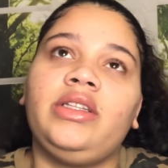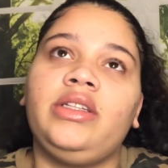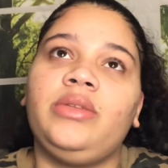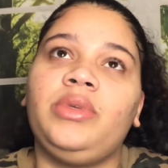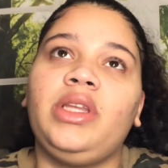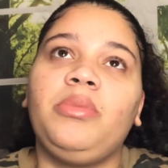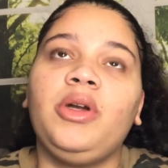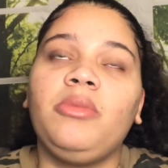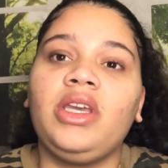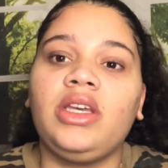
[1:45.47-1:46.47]
When they
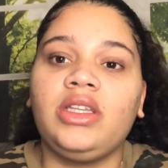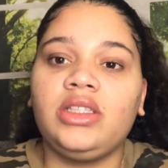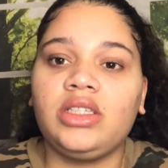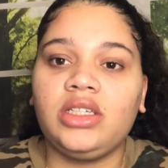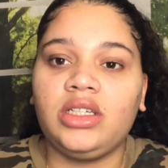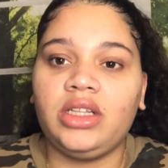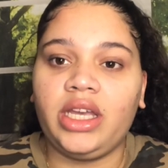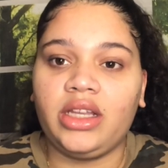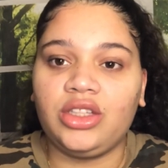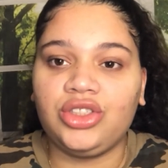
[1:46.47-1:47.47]
put me into
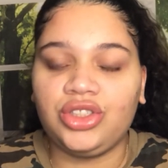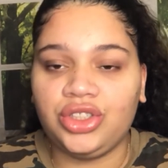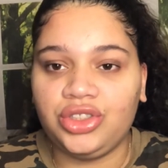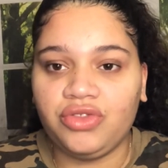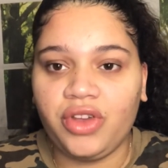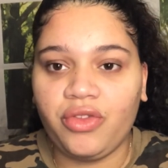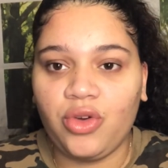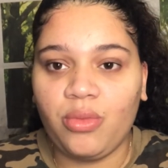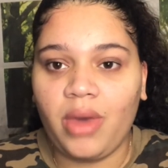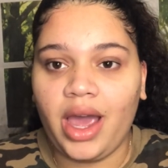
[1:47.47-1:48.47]
like the surgery
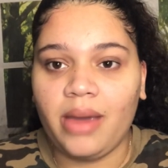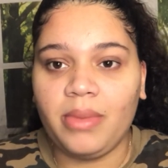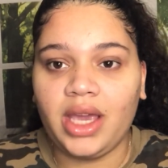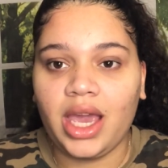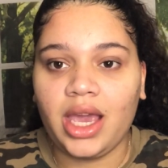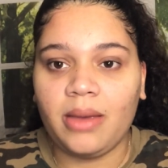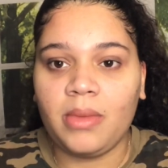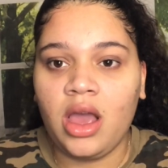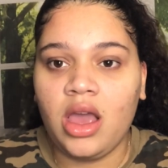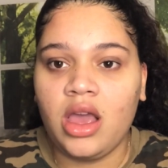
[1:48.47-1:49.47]
room, I
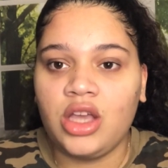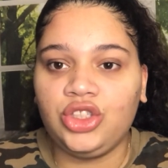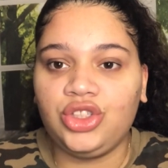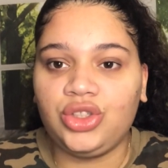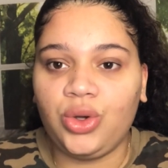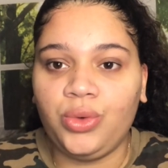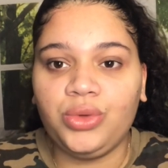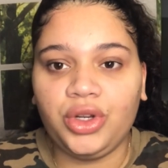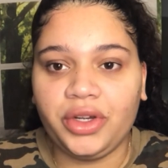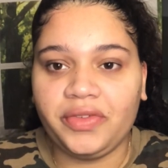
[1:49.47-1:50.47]
became so
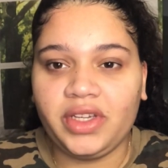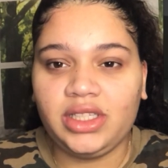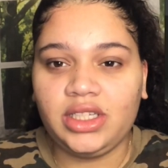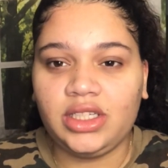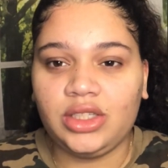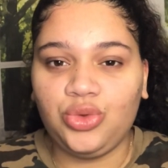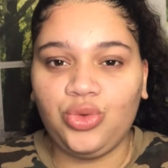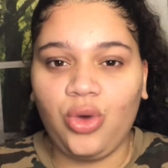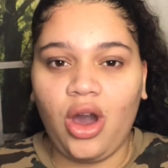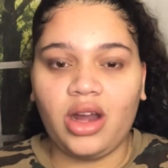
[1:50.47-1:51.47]
nervous, because
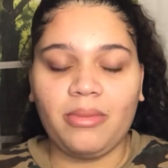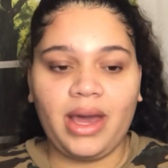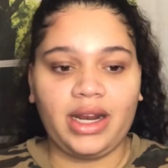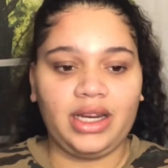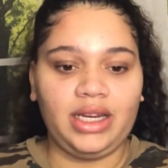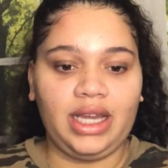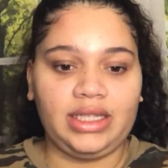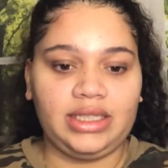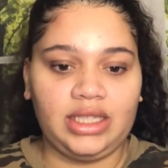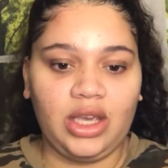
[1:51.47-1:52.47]
you automatically
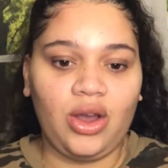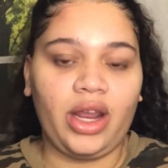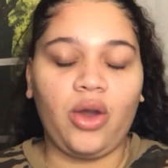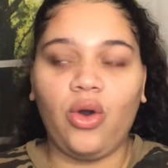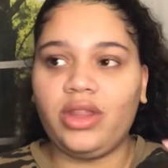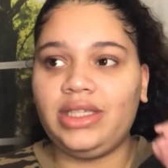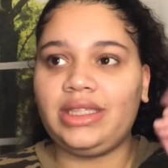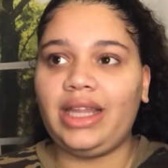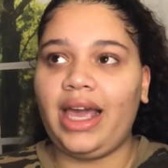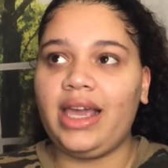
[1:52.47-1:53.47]
like see like all these
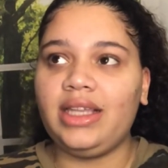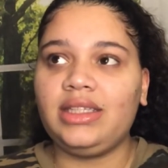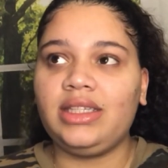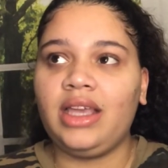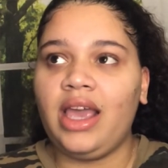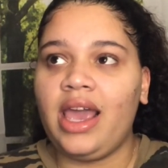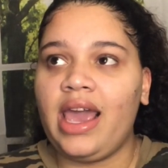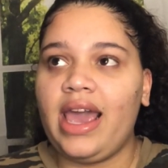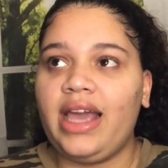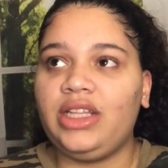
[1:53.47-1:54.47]
lights,
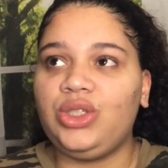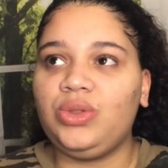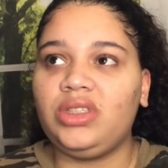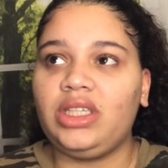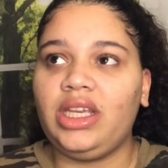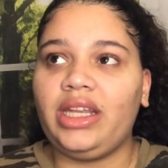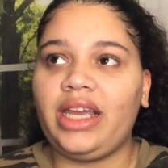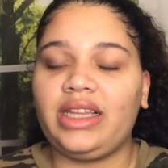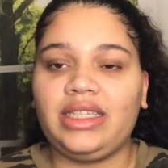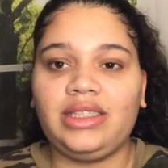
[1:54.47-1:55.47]
and you see
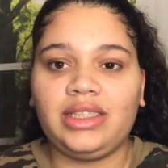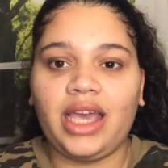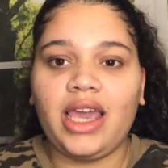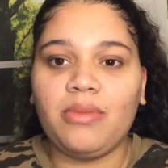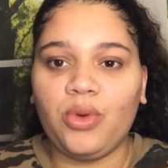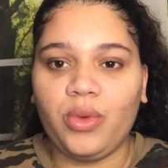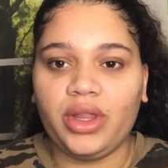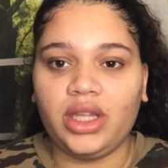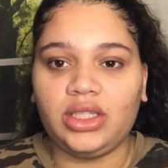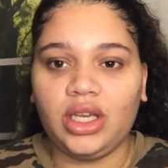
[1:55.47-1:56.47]
like this table where
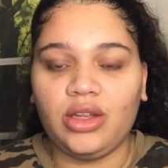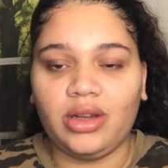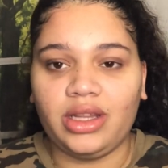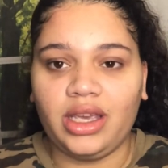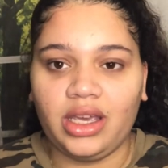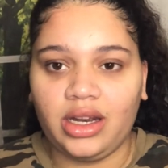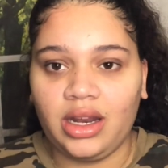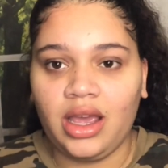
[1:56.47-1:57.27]
they tell you to lay in.